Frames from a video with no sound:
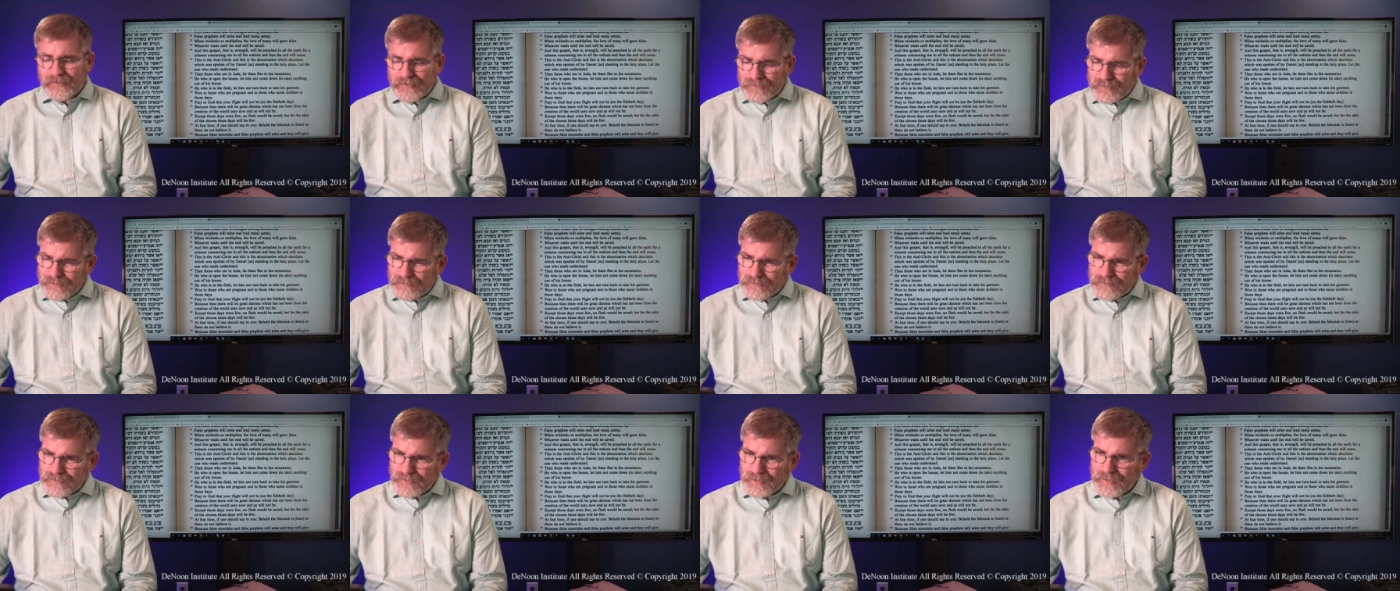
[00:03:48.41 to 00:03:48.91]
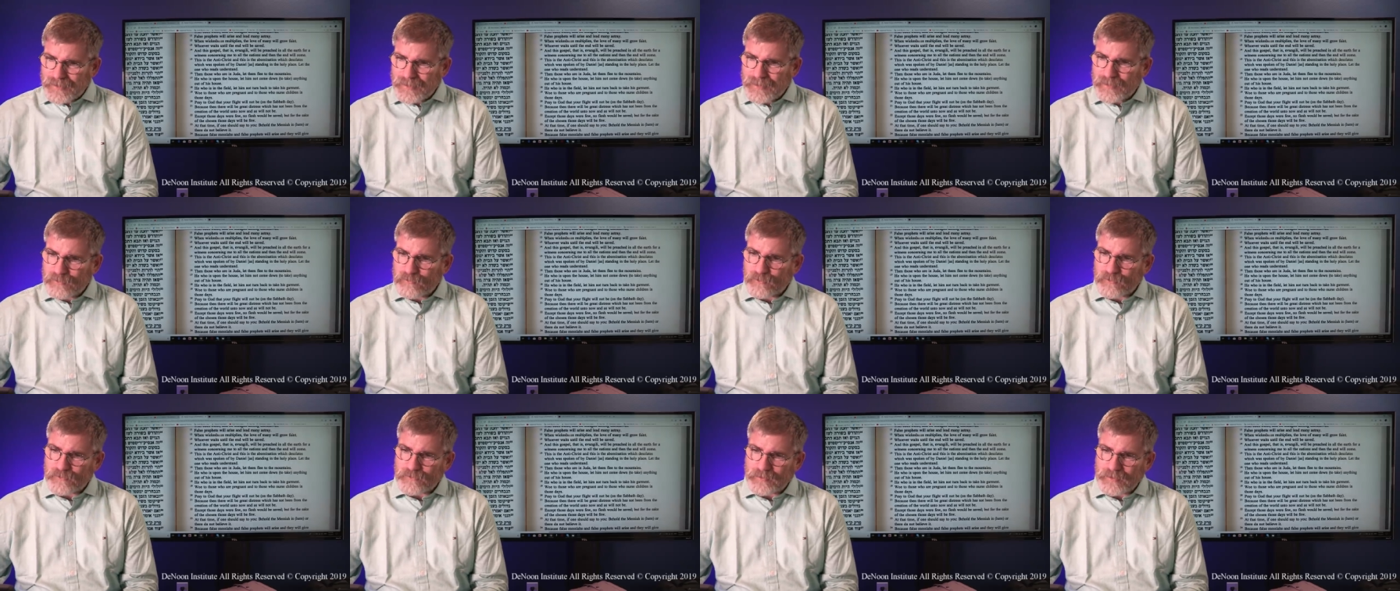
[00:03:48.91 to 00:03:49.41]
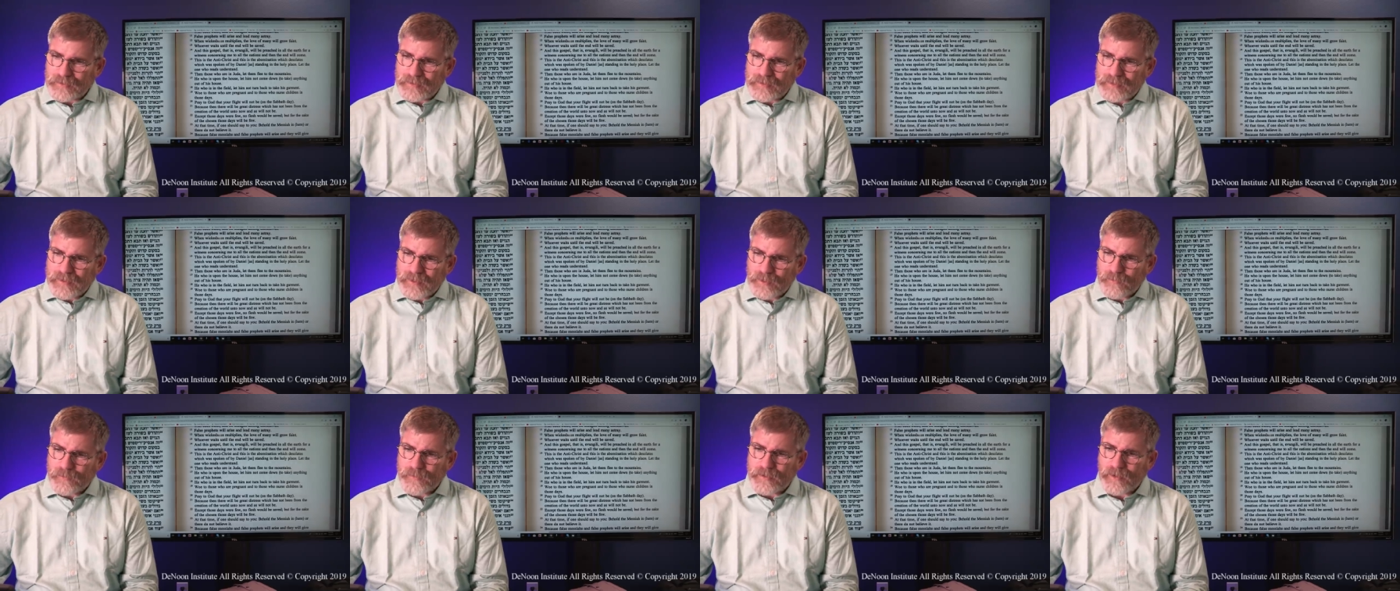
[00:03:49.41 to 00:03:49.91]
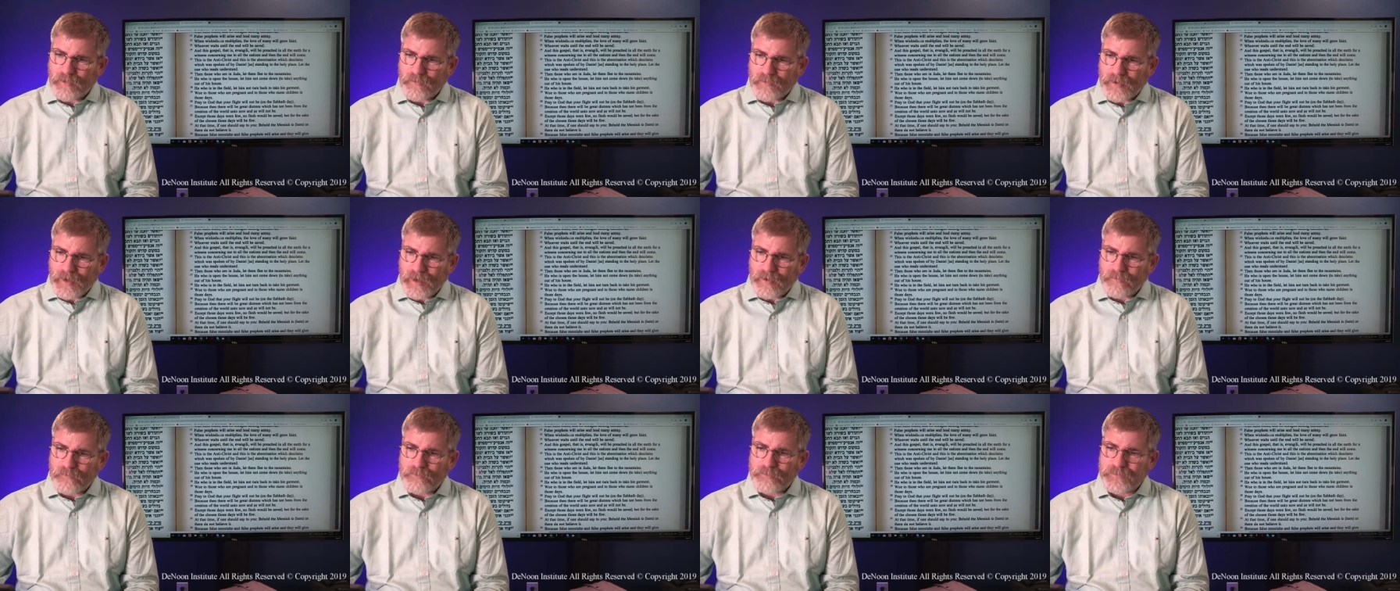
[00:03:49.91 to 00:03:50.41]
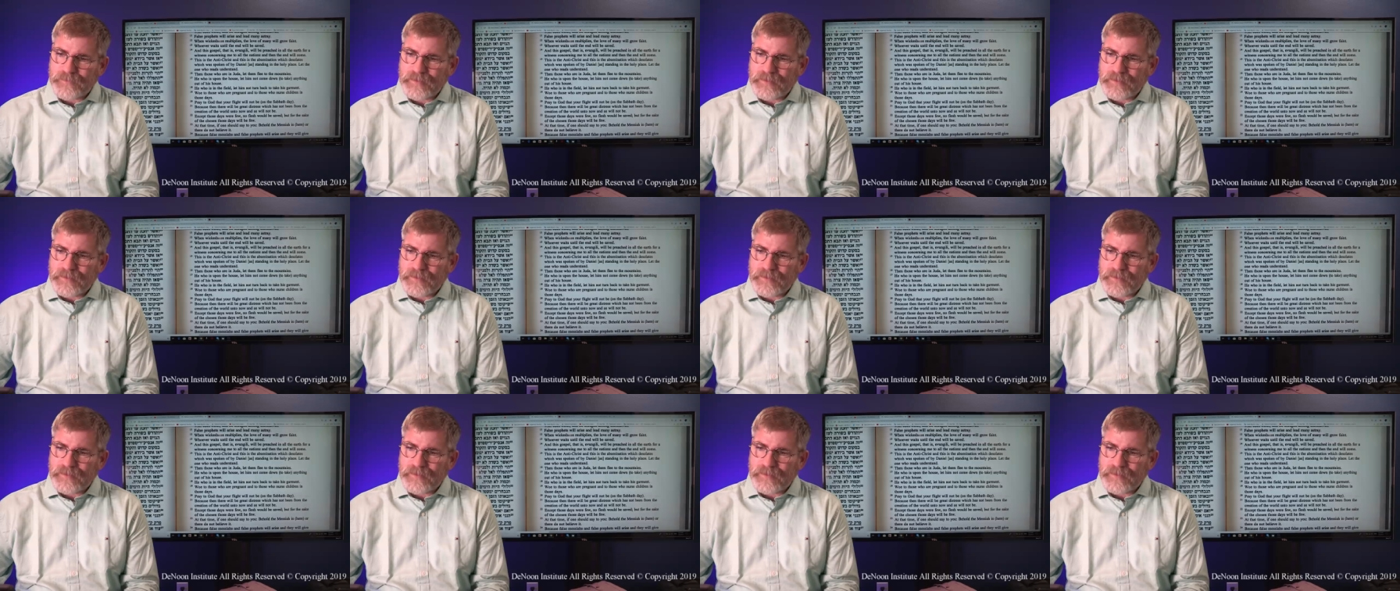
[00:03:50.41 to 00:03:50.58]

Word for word: This is going to get interesting. Here we go now.